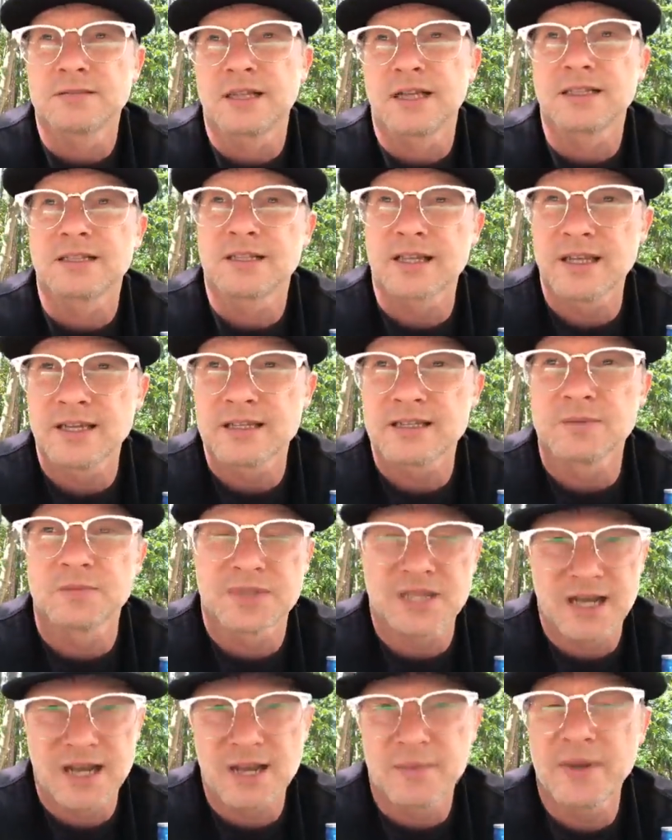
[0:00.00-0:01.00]
like take some
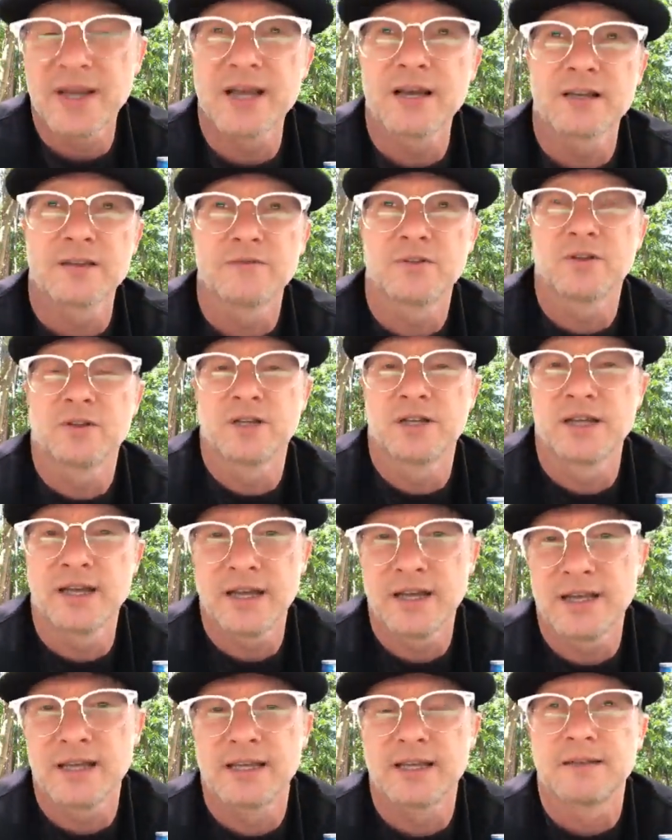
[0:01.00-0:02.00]
time out of your
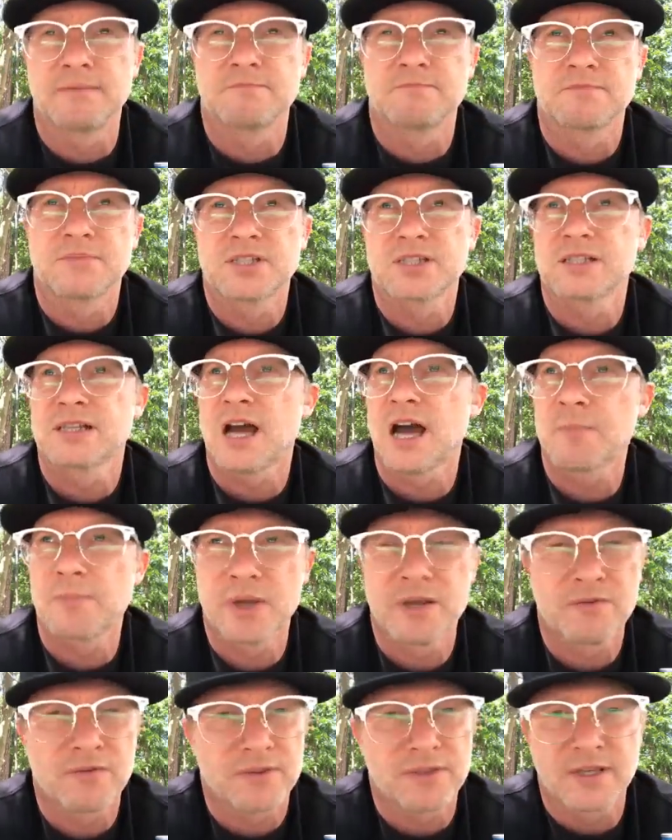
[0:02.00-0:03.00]
day and stop
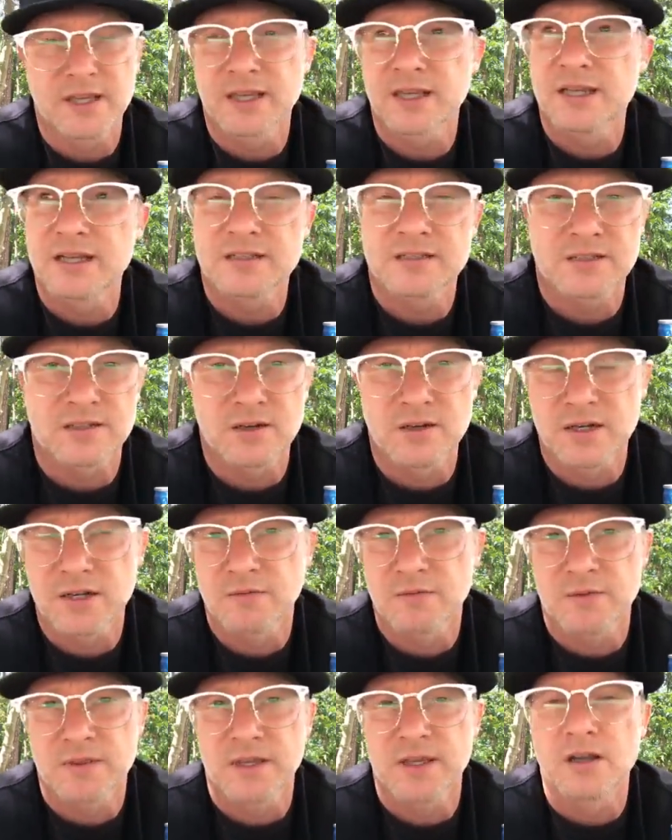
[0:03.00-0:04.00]
everything else, turn
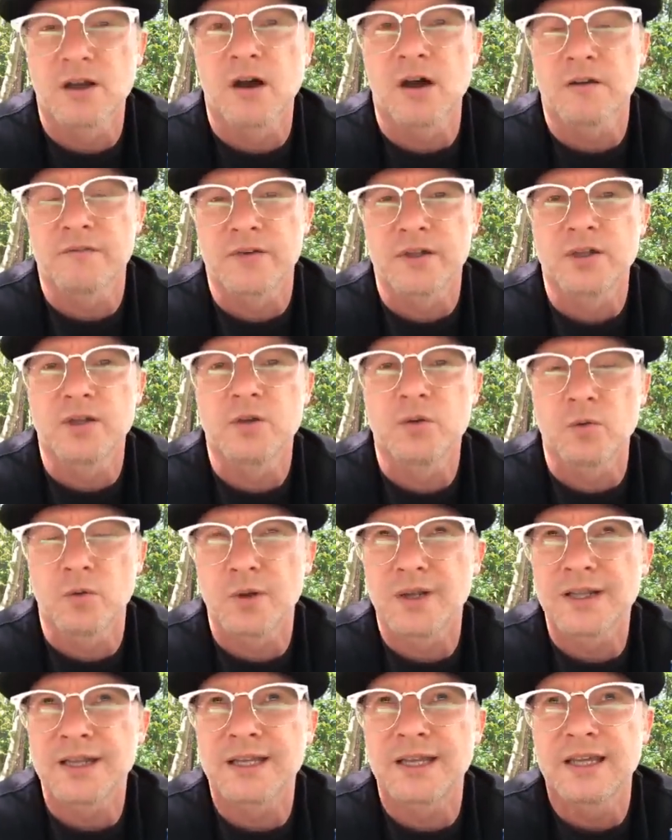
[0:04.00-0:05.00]
everything off, and you
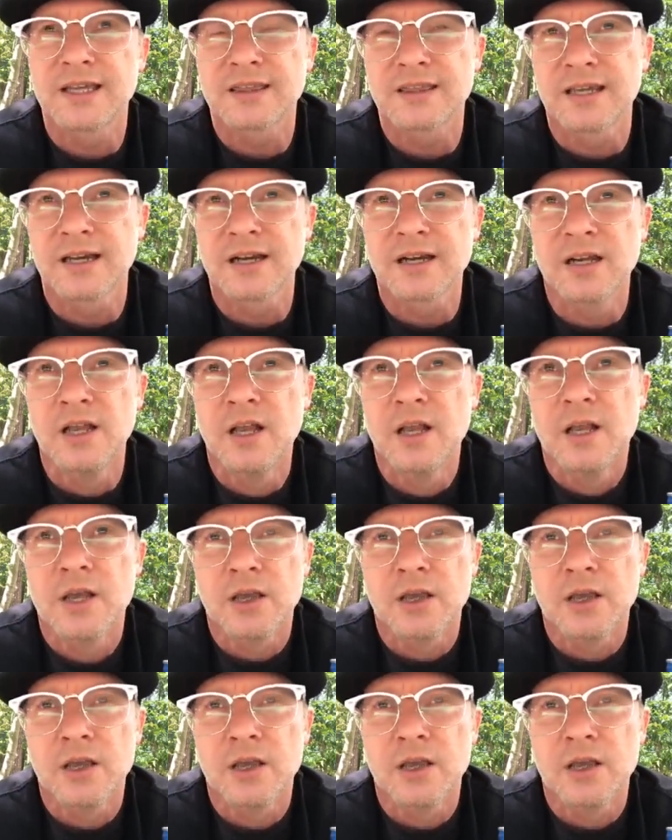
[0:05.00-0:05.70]
really get there,